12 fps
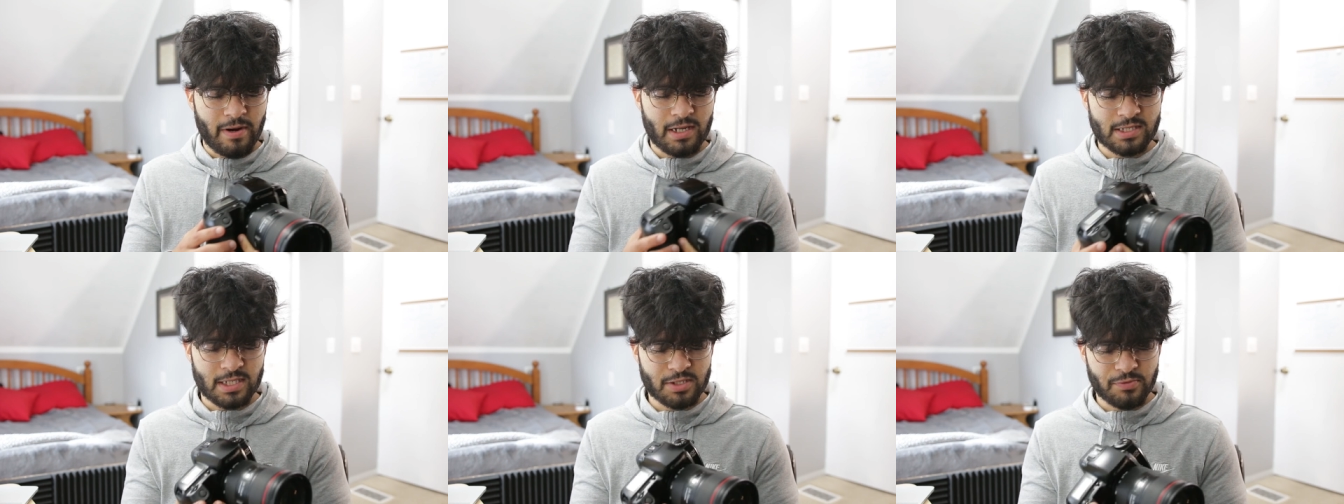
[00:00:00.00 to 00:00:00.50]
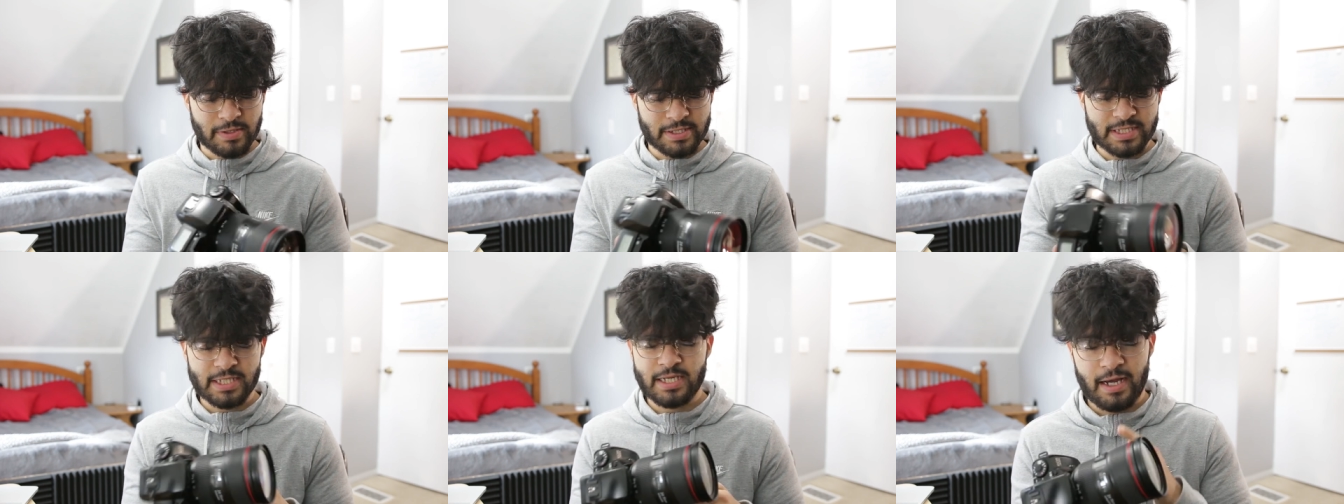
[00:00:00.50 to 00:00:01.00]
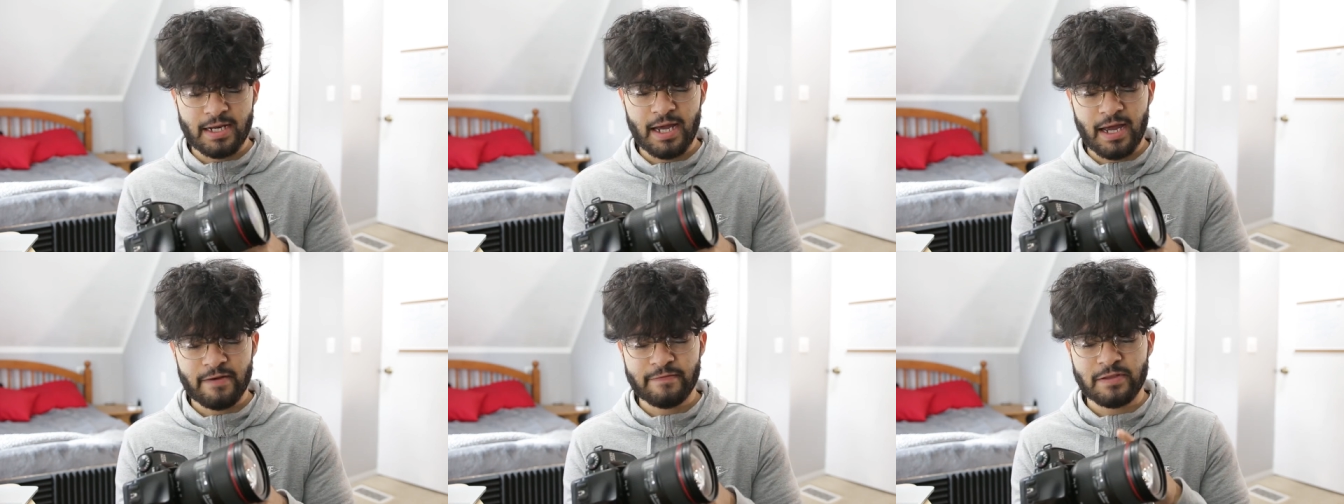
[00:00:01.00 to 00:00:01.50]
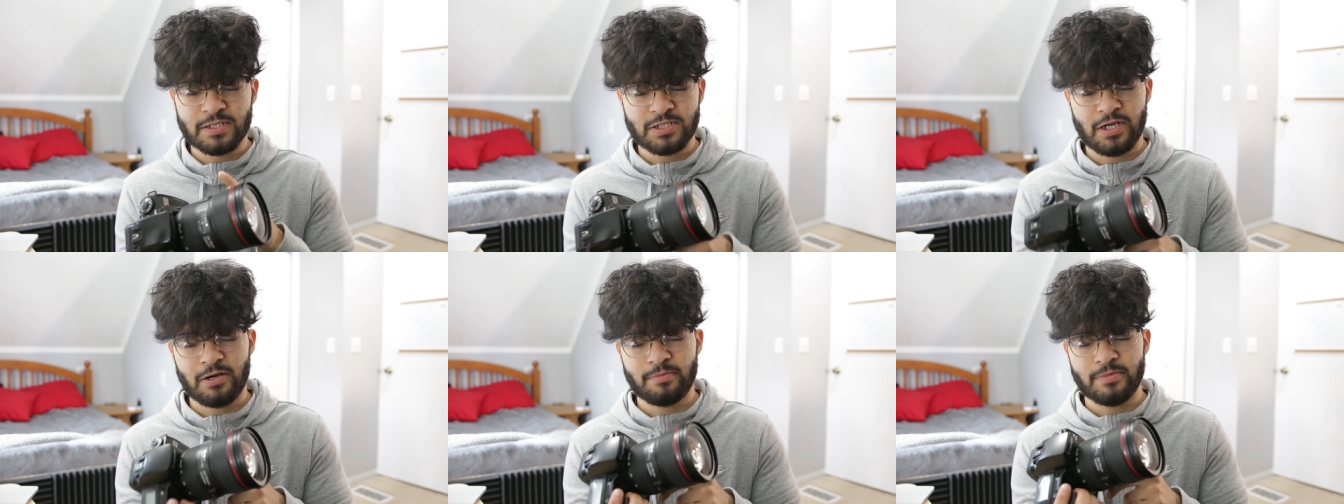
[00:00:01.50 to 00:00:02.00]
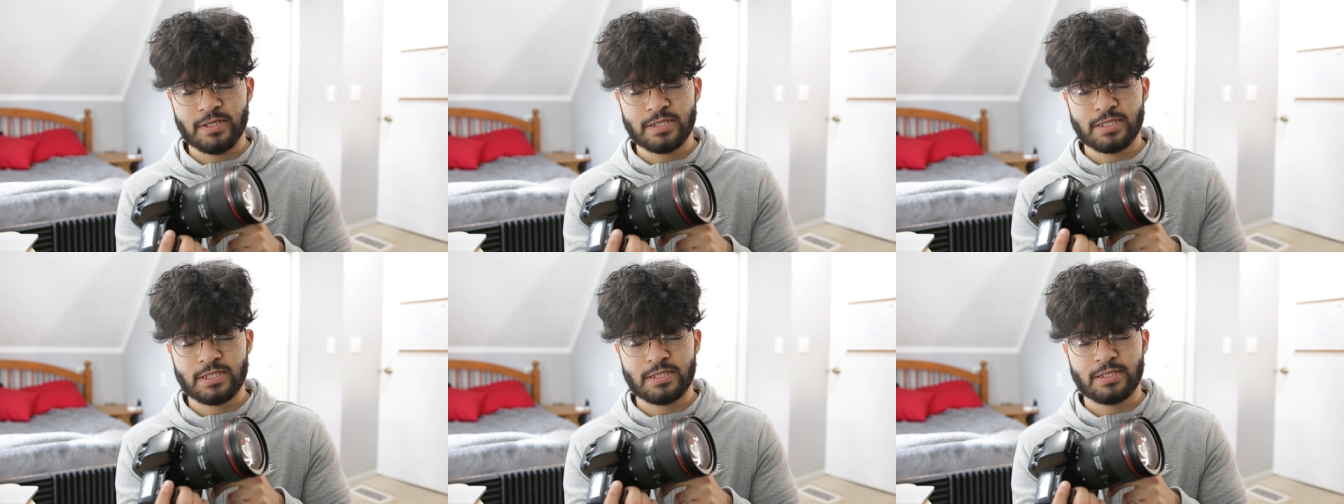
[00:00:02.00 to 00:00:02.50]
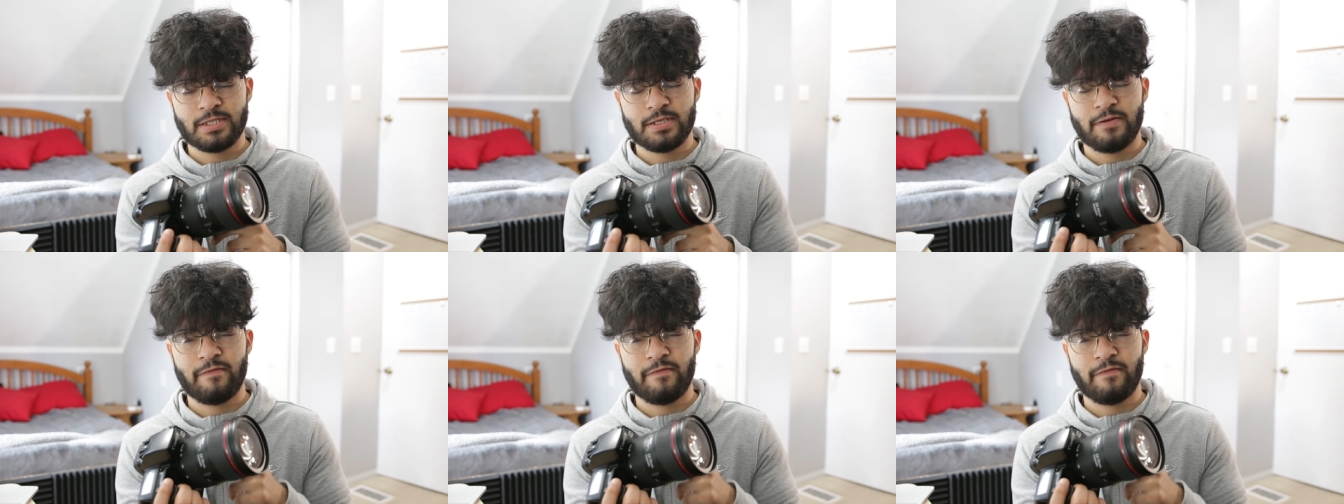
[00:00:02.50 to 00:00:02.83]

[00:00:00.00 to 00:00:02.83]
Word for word: process was I'd have the sharpness